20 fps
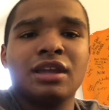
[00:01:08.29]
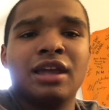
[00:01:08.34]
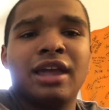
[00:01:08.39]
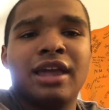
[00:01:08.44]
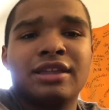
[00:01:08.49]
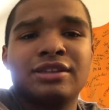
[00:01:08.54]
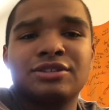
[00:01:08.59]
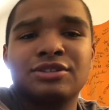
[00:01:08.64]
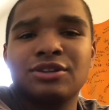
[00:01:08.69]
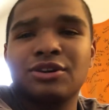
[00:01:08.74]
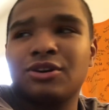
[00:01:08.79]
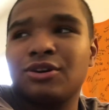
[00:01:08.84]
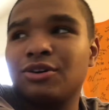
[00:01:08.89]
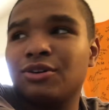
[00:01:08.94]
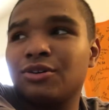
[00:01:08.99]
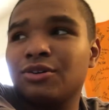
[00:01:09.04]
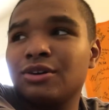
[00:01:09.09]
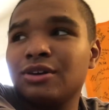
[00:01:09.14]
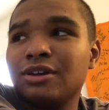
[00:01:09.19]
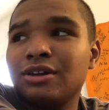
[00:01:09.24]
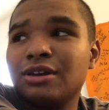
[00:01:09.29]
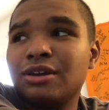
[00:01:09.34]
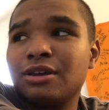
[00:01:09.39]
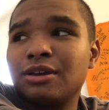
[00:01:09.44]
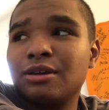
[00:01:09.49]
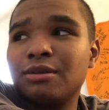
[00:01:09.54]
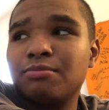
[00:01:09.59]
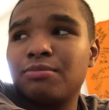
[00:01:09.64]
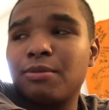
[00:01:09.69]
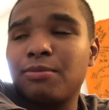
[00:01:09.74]
And so,
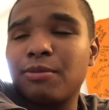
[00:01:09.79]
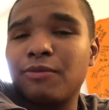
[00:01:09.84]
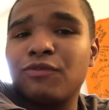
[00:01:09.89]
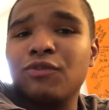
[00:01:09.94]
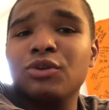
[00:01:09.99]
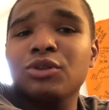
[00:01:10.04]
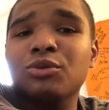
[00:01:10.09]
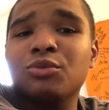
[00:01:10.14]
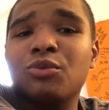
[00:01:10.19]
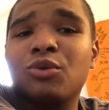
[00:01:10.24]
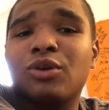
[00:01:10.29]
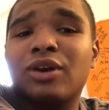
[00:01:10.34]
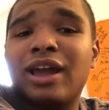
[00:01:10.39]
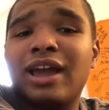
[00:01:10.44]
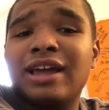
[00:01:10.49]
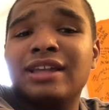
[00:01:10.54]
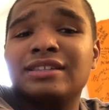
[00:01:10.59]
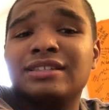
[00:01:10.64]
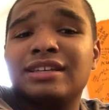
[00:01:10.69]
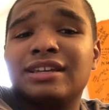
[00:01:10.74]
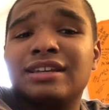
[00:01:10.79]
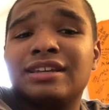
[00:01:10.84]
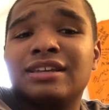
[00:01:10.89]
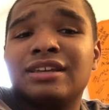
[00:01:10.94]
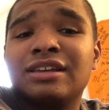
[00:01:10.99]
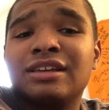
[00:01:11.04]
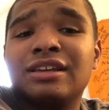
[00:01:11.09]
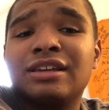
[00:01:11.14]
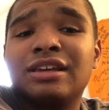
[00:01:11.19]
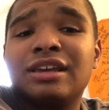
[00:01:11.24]
but before the war ended,
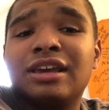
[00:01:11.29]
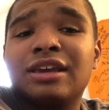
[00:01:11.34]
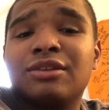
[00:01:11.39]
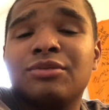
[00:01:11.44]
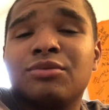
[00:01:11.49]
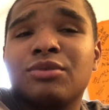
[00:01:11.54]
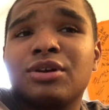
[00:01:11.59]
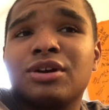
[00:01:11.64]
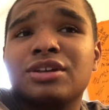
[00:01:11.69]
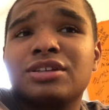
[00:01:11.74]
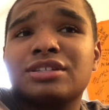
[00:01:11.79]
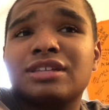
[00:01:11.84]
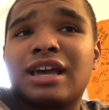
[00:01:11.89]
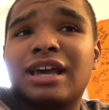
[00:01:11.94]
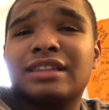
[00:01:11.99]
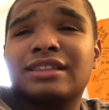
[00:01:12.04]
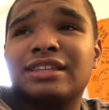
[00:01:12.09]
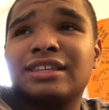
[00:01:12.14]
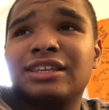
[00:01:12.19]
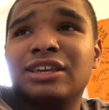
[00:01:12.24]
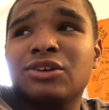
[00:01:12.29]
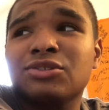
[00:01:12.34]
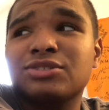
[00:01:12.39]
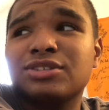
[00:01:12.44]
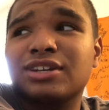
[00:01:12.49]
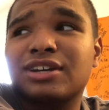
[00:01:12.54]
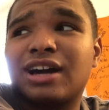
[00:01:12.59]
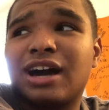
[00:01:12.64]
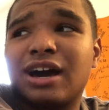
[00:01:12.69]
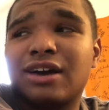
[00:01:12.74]
it was at the
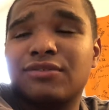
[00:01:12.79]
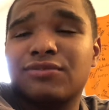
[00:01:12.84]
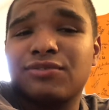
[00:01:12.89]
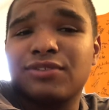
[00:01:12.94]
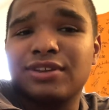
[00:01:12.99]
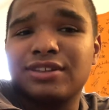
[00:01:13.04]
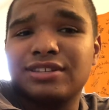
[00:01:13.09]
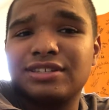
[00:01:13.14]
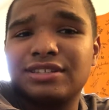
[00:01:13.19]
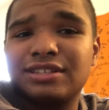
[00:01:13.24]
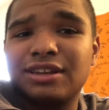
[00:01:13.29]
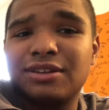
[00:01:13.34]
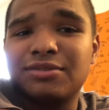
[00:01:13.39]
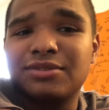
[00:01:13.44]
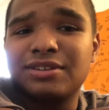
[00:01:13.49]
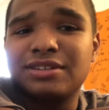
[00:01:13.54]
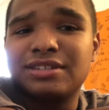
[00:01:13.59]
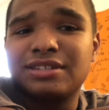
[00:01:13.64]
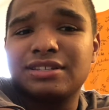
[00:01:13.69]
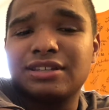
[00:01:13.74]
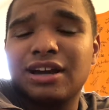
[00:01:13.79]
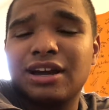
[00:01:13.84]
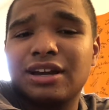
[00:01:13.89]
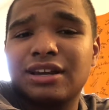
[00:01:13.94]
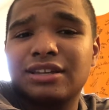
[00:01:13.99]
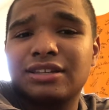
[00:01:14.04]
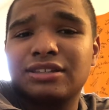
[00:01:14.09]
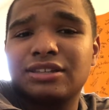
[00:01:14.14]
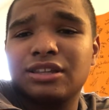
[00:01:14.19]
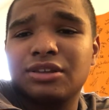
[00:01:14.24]
Yalta conference. There was
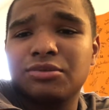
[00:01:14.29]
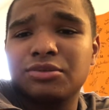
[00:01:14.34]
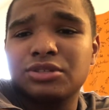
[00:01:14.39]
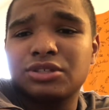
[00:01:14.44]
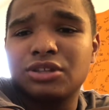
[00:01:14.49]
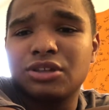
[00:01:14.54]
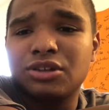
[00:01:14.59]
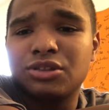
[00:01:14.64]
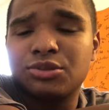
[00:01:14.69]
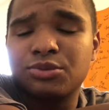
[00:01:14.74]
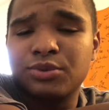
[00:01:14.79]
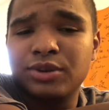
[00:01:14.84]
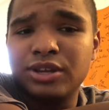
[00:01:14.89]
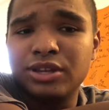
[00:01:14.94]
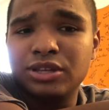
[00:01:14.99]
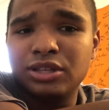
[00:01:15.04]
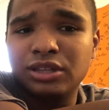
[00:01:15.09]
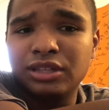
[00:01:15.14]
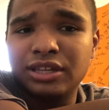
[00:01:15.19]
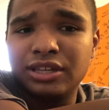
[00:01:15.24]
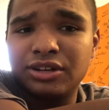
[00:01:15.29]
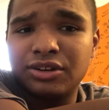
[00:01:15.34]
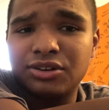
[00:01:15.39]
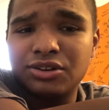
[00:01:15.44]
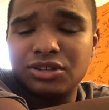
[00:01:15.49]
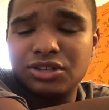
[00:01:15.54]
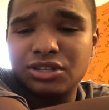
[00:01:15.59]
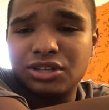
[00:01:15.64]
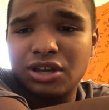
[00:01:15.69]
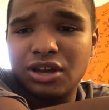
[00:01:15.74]
the three
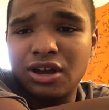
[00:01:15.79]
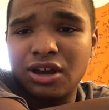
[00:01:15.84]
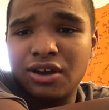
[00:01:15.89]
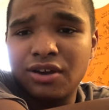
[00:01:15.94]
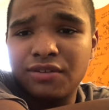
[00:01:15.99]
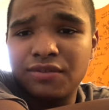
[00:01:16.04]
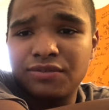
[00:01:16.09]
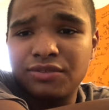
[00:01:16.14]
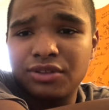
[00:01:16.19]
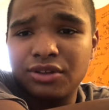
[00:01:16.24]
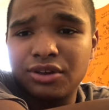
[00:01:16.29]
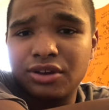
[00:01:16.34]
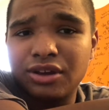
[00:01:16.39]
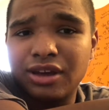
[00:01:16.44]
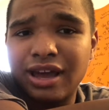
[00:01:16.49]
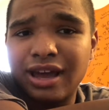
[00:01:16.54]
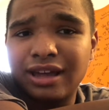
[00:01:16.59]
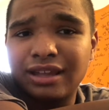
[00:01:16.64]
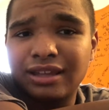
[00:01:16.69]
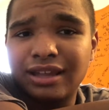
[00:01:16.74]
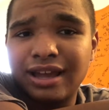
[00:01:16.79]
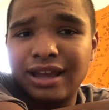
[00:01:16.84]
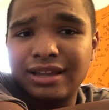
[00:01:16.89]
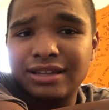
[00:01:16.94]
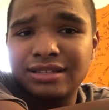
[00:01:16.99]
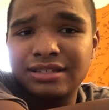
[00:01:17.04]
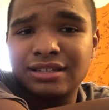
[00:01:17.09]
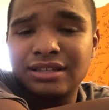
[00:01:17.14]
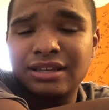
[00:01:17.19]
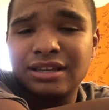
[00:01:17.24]
leaders of the
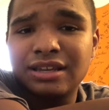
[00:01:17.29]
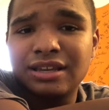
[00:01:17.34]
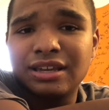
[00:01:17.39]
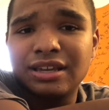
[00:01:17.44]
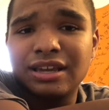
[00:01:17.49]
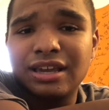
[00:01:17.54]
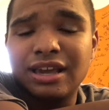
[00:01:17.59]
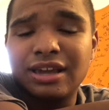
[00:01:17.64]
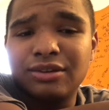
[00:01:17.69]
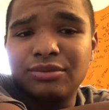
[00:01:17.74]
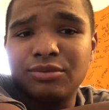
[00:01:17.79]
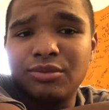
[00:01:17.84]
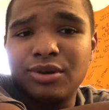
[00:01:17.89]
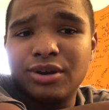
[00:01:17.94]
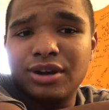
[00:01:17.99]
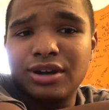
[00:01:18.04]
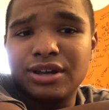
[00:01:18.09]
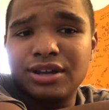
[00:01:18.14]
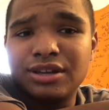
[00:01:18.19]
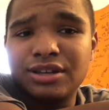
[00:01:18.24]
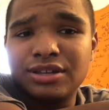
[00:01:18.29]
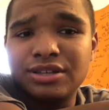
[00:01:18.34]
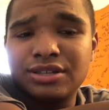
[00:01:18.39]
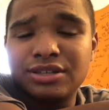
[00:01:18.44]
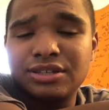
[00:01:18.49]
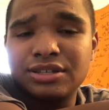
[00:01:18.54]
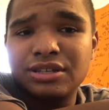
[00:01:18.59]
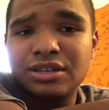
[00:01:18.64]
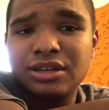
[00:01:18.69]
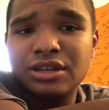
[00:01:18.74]
Allies. It
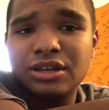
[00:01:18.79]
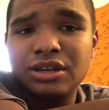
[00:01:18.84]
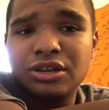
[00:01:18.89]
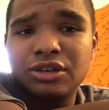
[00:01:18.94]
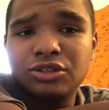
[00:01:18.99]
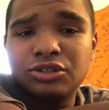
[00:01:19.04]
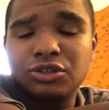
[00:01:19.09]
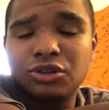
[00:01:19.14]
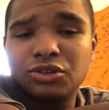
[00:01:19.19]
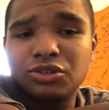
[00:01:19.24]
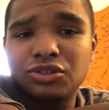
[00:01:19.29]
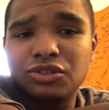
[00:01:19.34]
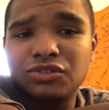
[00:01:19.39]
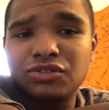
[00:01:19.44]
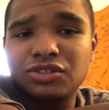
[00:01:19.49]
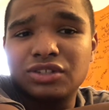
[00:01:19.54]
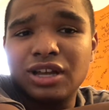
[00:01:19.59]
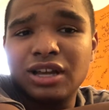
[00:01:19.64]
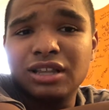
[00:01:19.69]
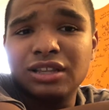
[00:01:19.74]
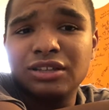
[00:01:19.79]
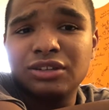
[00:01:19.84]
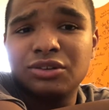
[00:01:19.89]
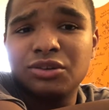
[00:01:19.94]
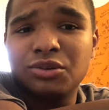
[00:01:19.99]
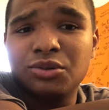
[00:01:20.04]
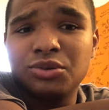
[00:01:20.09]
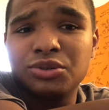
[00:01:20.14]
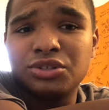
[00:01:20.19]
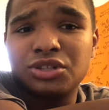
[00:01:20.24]
was Joseph Stalin,
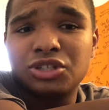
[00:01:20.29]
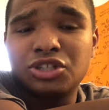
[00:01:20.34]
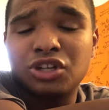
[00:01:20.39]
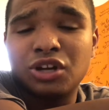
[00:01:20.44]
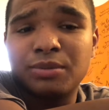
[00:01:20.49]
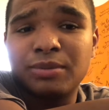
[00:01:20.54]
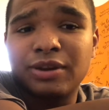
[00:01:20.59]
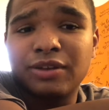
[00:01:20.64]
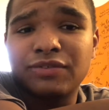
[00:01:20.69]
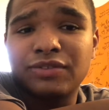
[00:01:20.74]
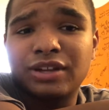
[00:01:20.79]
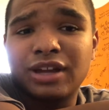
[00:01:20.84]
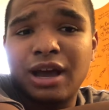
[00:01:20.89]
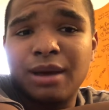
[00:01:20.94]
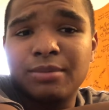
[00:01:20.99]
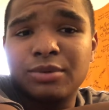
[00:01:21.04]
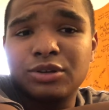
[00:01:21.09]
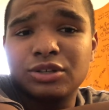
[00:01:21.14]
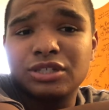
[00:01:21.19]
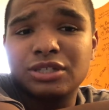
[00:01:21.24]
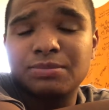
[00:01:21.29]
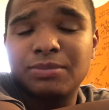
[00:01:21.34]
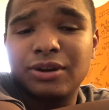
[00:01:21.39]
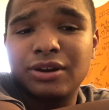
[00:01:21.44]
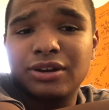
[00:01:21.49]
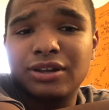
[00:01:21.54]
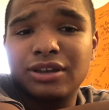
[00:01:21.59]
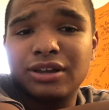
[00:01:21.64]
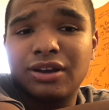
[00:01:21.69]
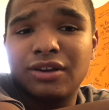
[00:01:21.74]
who was the chairman of the Communist
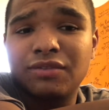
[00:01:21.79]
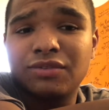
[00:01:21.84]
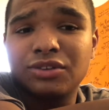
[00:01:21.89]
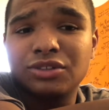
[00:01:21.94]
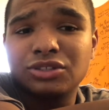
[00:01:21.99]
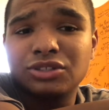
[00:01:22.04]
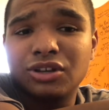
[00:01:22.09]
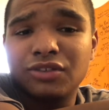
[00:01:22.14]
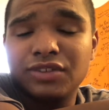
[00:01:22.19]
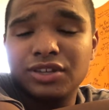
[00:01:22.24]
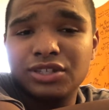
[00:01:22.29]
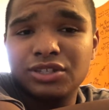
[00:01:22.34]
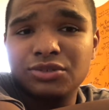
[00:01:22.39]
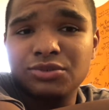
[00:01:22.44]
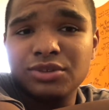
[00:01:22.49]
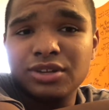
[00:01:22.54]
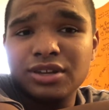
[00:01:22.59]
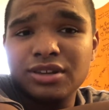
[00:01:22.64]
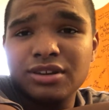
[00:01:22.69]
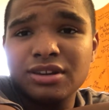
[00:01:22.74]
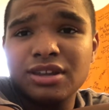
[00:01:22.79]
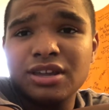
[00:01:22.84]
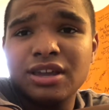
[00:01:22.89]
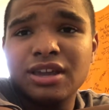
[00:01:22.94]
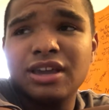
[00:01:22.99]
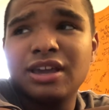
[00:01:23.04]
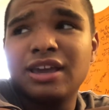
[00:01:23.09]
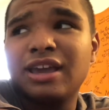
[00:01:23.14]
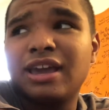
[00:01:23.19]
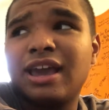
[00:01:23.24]
Party of the Soviet Union,
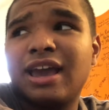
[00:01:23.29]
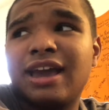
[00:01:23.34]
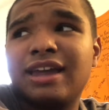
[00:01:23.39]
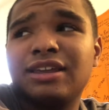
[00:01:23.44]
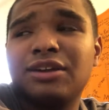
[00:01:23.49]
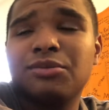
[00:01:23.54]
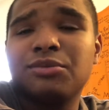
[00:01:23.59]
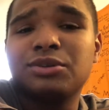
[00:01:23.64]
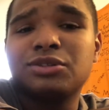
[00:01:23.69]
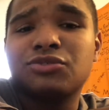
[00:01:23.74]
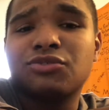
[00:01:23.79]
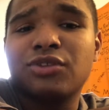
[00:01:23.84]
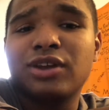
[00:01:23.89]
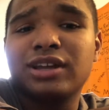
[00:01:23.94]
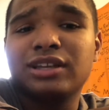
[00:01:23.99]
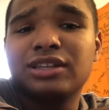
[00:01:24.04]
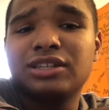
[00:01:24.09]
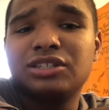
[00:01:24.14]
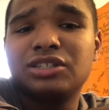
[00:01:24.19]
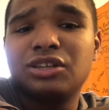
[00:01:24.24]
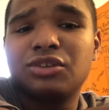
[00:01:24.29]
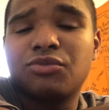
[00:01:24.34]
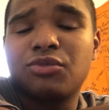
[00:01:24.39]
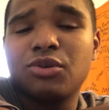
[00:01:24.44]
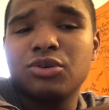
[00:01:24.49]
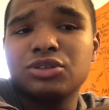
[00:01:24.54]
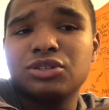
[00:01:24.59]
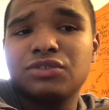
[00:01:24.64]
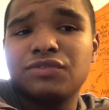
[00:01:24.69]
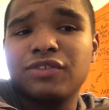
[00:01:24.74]
and it was Franklin D.
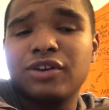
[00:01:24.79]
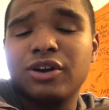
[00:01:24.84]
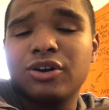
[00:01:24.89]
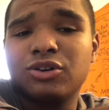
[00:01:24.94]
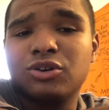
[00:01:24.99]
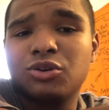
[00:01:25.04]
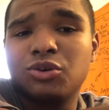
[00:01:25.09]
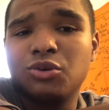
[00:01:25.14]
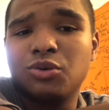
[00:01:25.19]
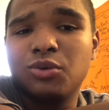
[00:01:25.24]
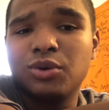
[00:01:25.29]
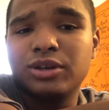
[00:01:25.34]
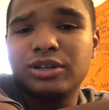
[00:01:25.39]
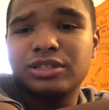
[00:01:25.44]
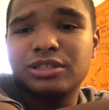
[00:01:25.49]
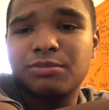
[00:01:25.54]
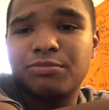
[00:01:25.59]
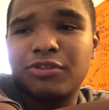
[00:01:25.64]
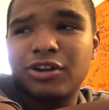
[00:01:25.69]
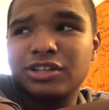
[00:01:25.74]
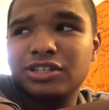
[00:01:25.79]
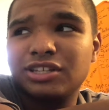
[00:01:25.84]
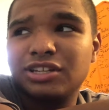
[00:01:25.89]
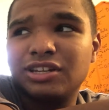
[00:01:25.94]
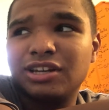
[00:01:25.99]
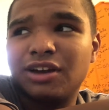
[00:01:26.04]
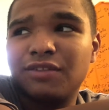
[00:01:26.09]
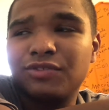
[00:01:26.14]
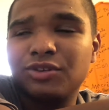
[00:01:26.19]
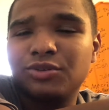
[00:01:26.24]
Roosevelt, who was the
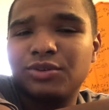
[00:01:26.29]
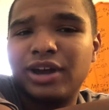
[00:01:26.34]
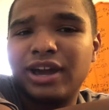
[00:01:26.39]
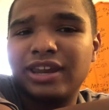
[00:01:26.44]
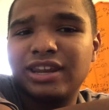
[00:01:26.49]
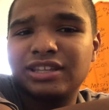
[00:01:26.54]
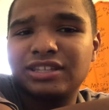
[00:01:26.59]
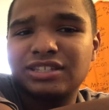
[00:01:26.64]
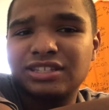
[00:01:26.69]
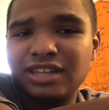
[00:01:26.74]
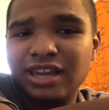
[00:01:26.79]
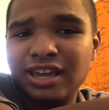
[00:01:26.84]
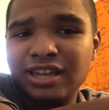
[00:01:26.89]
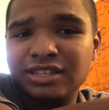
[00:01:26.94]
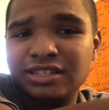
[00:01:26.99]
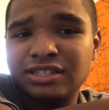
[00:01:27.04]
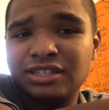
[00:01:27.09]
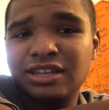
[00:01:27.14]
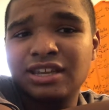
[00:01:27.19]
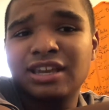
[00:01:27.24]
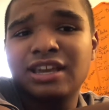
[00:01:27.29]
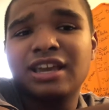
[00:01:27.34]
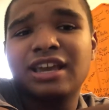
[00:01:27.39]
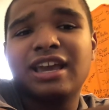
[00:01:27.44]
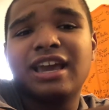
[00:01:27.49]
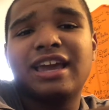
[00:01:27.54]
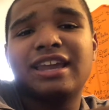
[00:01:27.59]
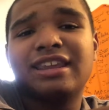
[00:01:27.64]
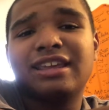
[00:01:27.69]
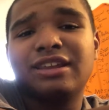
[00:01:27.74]
president of the United States,
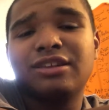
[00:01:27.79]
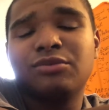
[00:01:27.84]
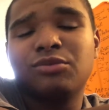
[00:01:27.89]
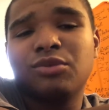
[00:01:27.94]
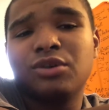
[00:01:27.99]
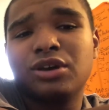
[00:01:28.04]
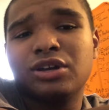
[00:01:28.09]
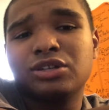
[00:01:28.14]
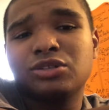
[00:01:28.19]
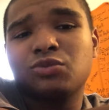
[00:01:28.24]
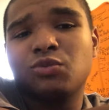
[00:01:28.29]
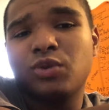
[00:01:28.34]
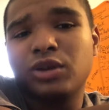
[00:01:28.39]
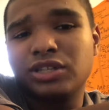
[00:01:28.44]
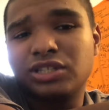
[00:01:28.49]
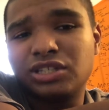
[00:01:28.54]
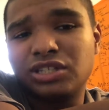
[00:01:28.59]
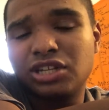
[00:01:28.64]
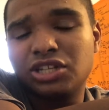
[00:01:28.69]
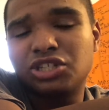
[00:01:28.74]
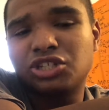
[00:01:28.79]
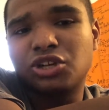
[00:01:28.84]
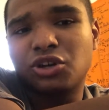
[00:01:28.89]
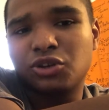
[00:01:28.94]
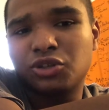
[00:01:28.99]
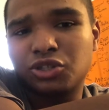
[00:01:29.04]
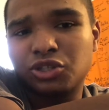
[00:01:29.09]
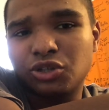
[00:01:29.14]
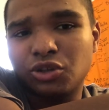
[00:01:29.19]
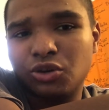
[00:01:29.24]
and it was Winston
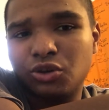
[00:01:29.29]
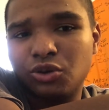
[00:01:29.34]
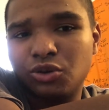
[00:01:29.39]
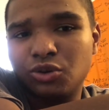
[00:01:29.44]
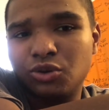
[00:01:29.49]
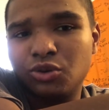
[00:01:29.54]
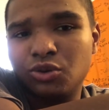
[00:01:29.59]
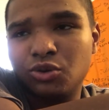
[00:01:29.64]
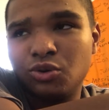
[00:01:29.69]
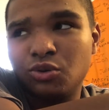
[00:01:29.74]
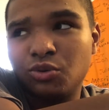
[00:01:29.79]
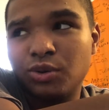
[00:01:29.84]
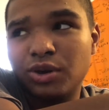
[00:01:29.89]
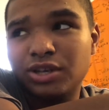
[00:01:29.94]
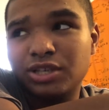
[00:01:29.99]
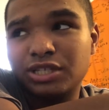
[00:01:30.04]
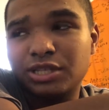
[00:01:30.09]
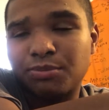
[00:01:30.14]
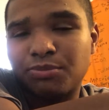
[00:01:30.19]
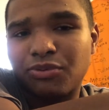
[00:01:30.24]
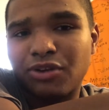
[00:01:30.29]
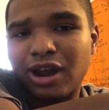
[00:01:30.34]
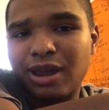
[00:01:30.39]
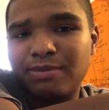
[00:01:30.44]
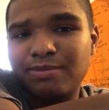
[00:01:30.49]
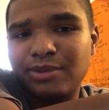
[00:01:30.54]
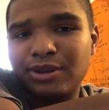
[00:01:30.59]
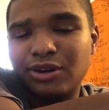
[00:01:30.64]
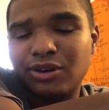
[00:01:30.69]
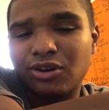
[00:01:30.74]
Churchill, who was the
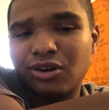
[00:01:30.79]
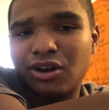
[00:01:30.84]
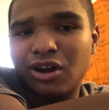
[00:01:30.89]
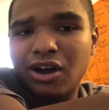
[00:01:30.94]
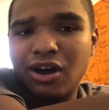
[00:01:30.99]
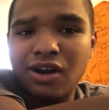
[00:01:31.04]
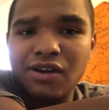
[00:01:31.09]
prime minister